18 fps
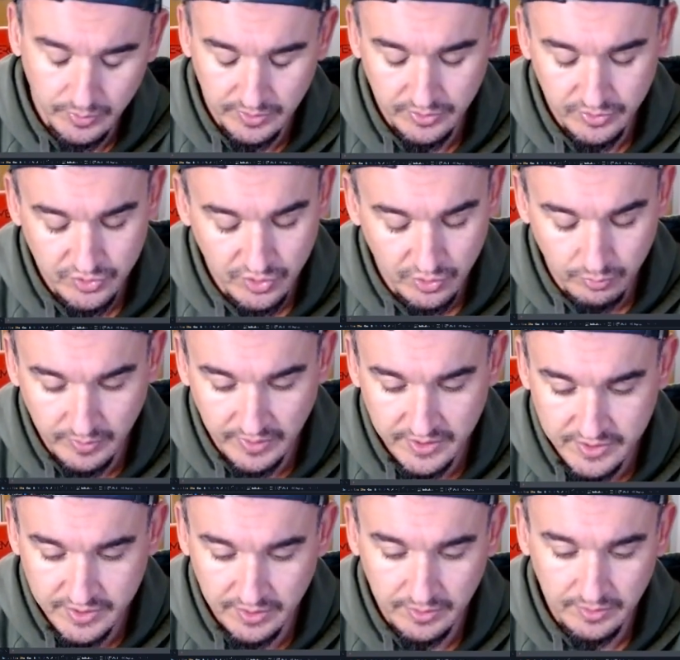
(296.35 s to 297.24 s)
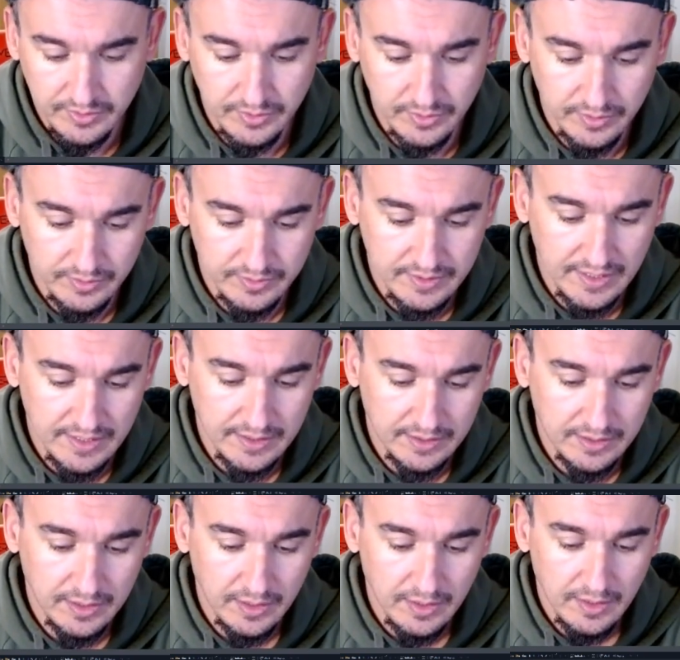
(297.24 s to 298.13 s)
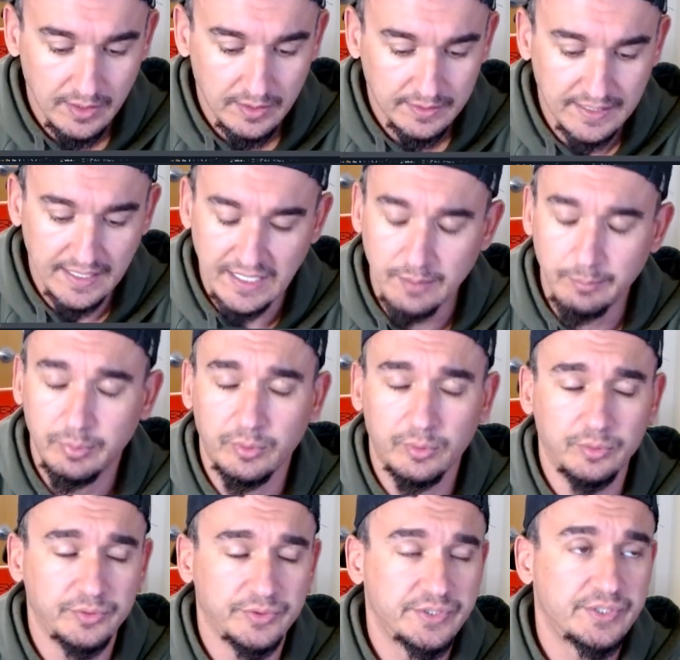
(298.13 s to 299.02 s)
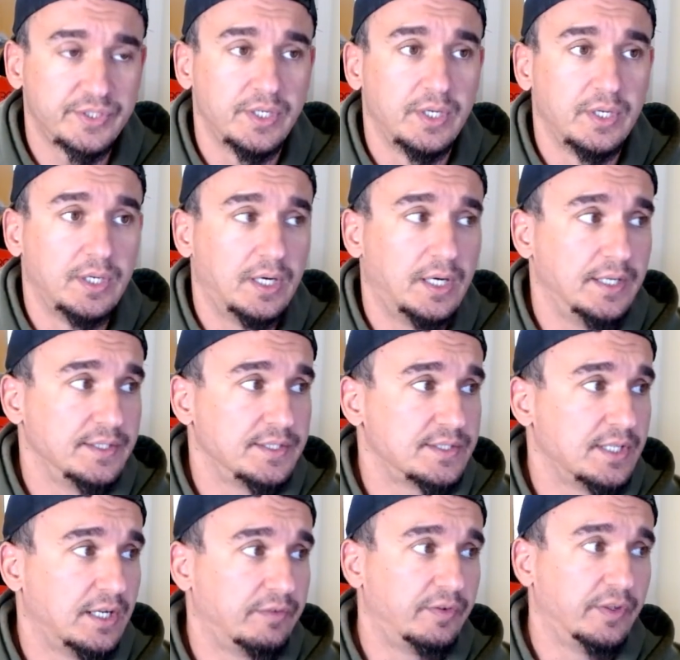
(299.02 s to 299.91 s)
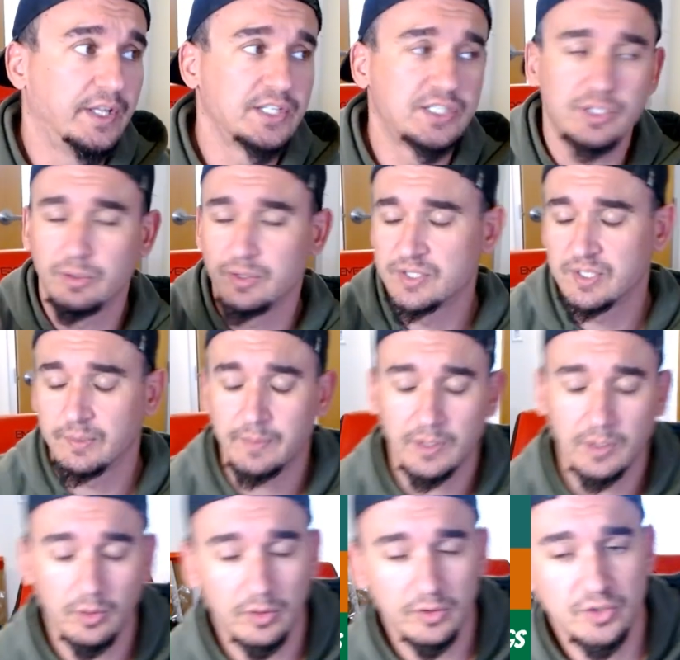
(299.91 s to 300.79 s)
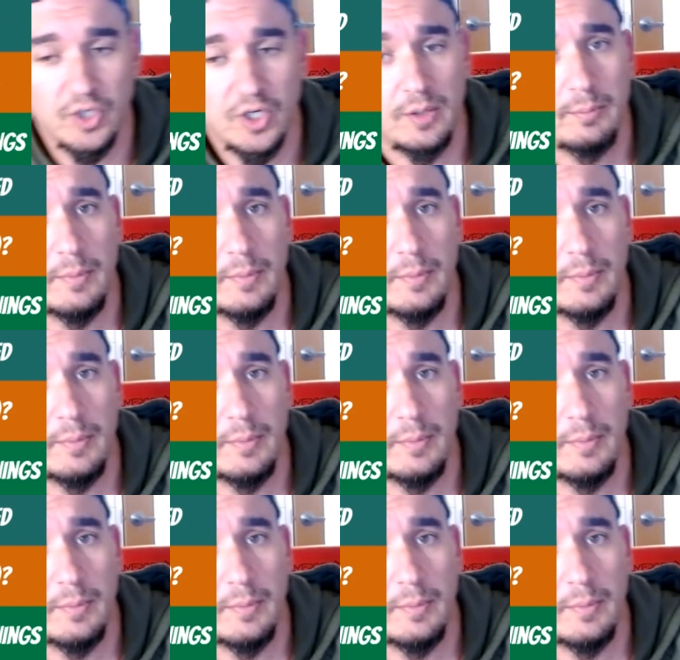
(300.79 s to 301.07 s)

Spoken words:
There's no reason to take gambles on stuff unless you're in something long term,